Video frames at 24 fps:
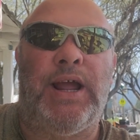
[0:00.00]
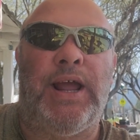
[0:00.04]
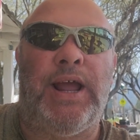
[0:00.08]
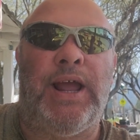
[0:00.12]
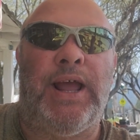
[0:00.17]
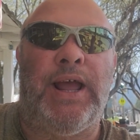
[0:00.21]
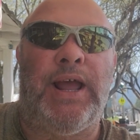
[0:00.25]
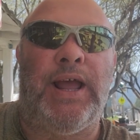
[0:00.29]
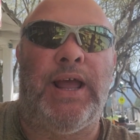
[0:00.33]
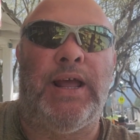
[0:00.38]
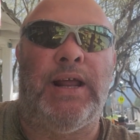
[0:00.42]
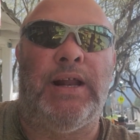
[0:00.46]

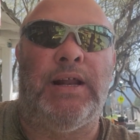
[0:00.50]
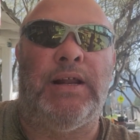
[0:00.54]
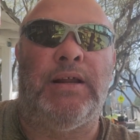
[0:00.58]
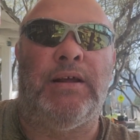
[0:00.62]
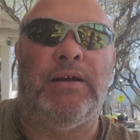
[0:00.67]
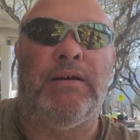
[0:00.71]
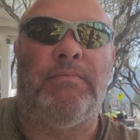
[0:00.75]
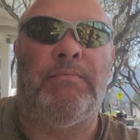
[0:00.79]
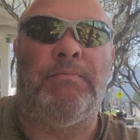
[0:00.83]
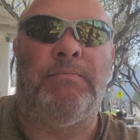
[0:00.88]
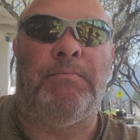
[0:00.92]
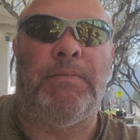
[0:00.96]
and
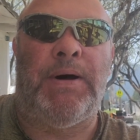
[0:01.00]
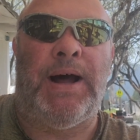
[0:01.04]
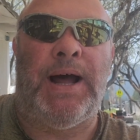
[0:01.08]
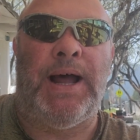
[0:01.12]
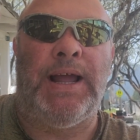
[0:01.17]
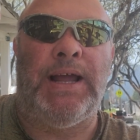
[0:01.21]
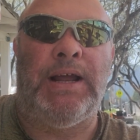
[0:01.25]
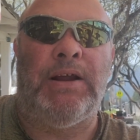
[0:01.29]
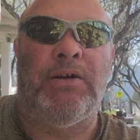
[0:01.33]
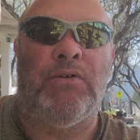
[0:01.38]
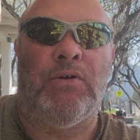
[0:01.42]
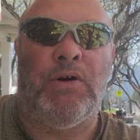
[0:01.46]

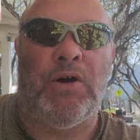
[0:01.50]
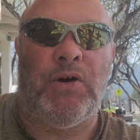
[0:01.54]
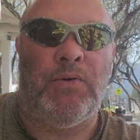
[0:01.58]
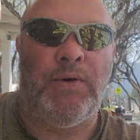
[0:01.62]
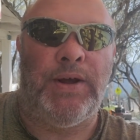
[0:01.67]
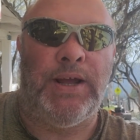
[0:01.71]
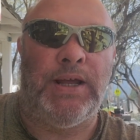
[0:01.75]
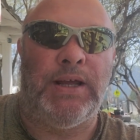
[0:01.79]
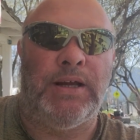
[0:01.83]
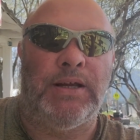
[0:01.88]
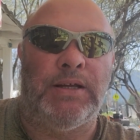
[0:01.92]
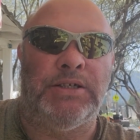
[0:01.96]
my
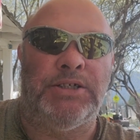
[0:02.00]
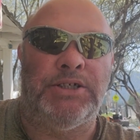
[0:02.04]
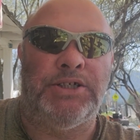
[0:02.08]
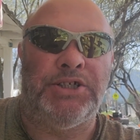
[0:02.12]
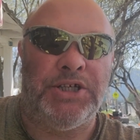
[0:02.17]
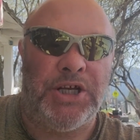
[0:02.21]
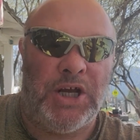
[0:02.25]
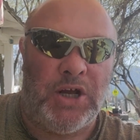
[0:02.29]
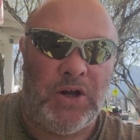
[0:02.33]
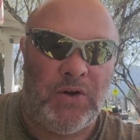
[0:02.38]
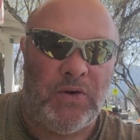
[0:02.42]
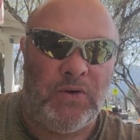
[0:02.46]
growing
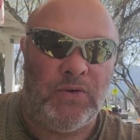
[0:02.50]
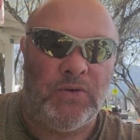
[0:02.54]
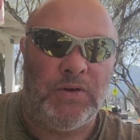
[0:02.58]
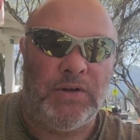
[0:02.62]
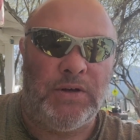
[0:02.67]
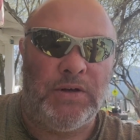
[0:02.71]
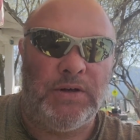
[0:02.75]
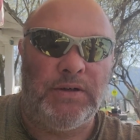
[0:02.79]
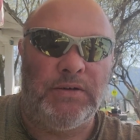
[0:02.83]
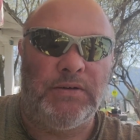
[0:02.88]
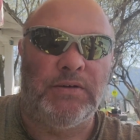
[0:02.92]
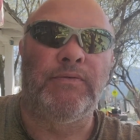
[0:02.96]

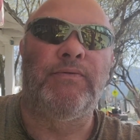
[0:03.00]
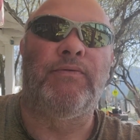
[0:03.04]
zone,